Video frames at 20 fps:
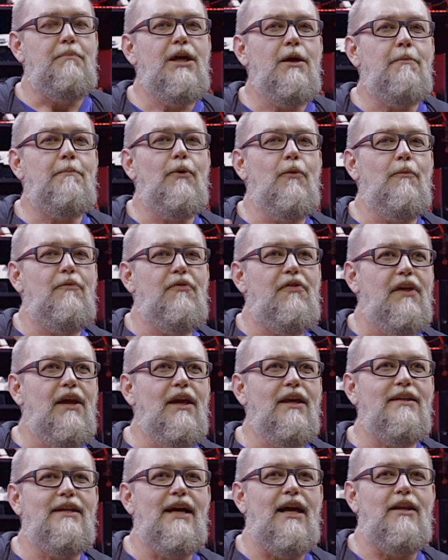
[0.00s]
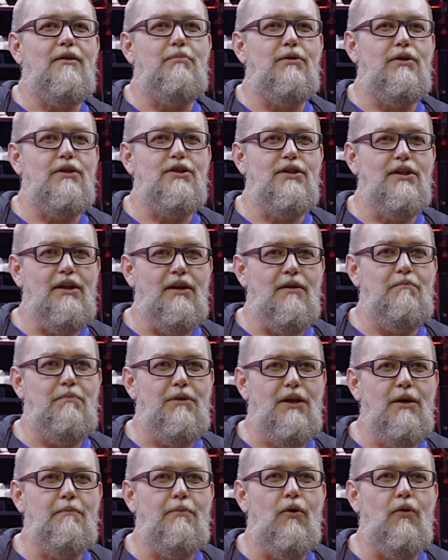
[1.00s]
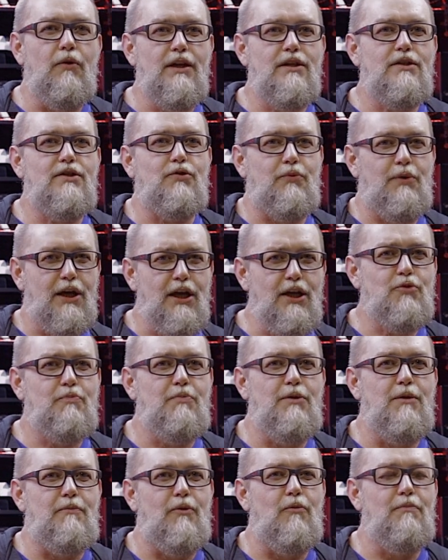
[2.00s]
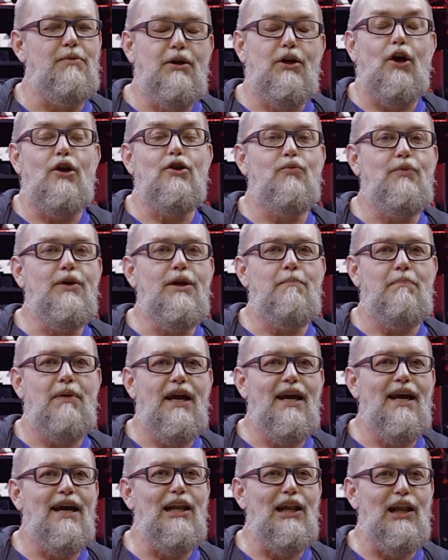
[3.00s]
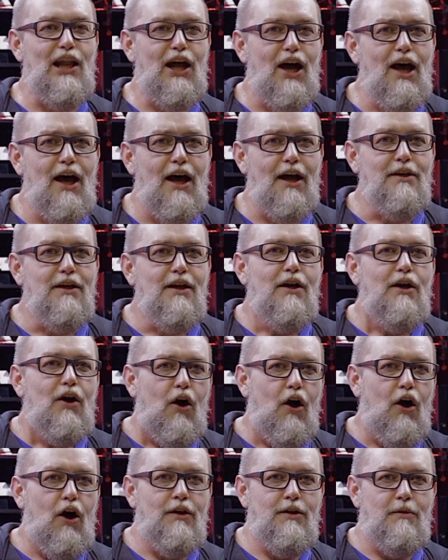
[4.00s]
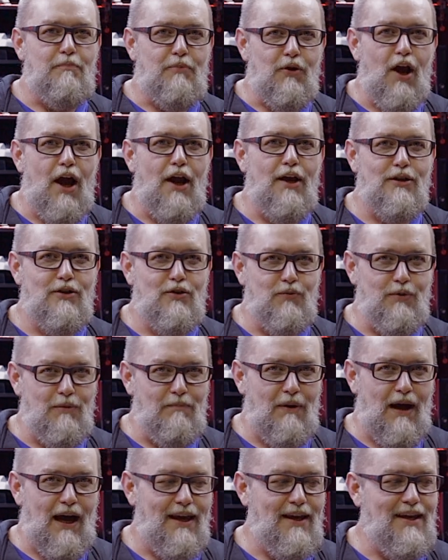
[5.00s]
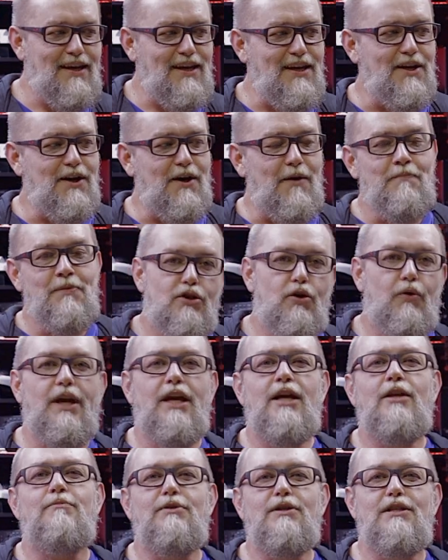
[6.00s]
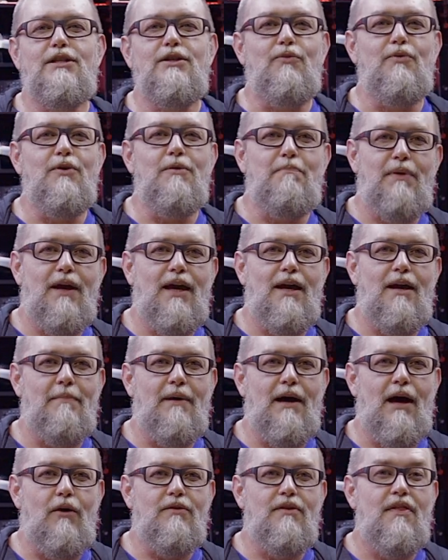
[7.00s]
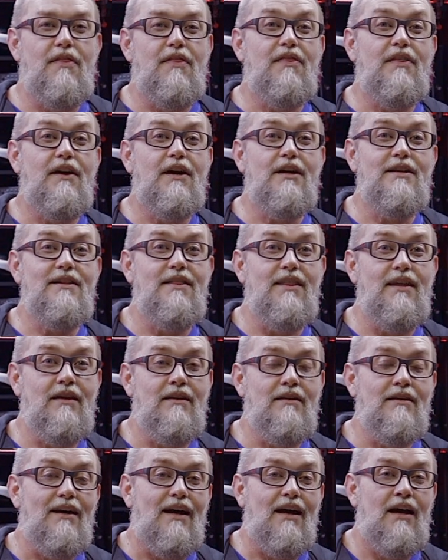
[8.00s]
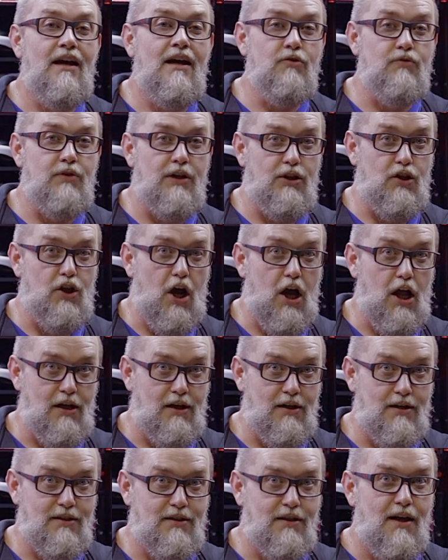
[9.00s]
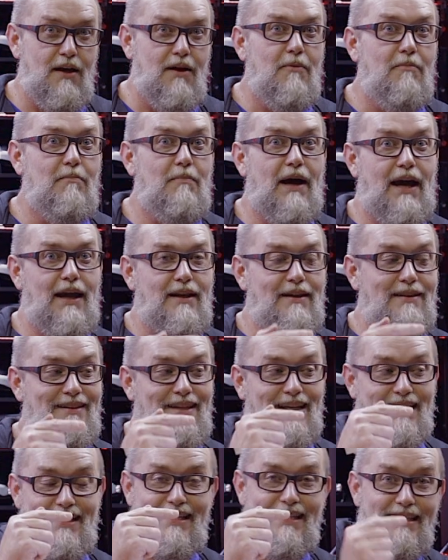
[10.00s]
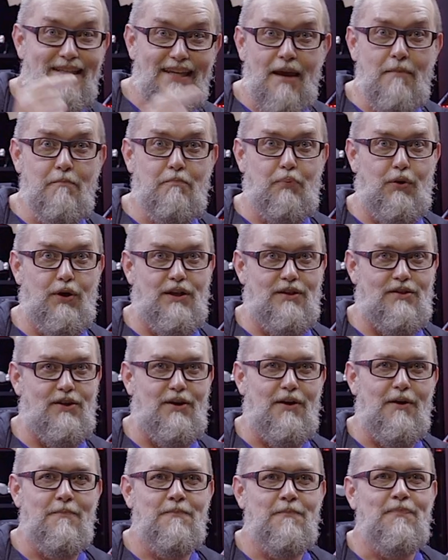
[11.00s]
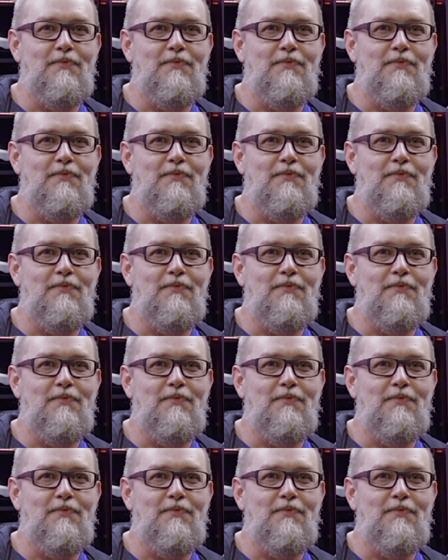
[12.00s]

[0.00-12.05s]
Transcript: people think that Brazilian people, it's rich people because we pay a lot on the products we buy here. So in Brazil, we pay about $1,300 by the same printer.